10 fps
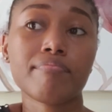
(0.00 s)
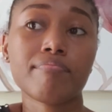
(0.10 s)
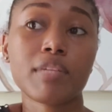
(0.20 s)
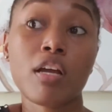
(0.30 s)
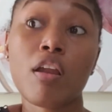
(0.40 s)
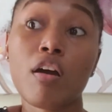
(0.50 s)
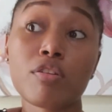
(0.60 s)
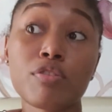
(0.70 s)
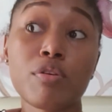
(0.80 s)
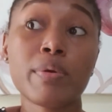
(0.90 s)

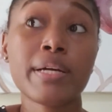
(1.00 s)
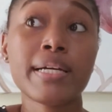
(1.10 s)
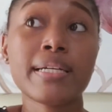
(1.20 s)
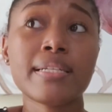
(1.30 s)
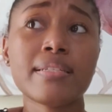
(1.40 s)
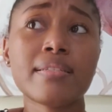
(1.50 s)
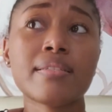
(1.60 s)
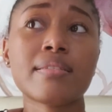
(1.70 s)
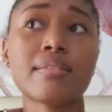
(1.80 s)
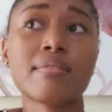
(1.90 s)
clock
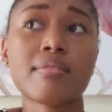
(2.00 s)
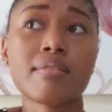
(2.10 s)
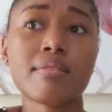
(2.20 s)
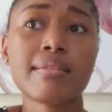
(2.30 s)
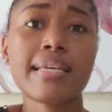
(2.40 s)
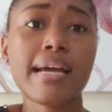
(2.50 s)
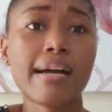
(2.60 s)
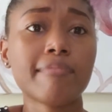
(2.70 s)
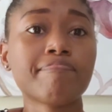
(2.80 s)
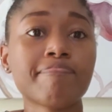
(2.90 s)
towers,
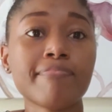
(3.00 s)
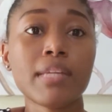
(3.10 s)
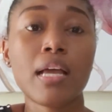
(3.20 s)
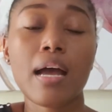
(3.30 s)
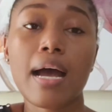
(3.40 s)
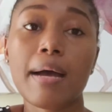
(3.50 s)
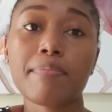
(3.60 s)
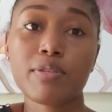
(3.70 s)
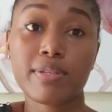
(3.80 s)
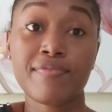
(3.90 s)
yeah.
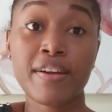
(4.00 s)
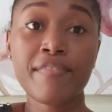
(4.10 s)
So it's very,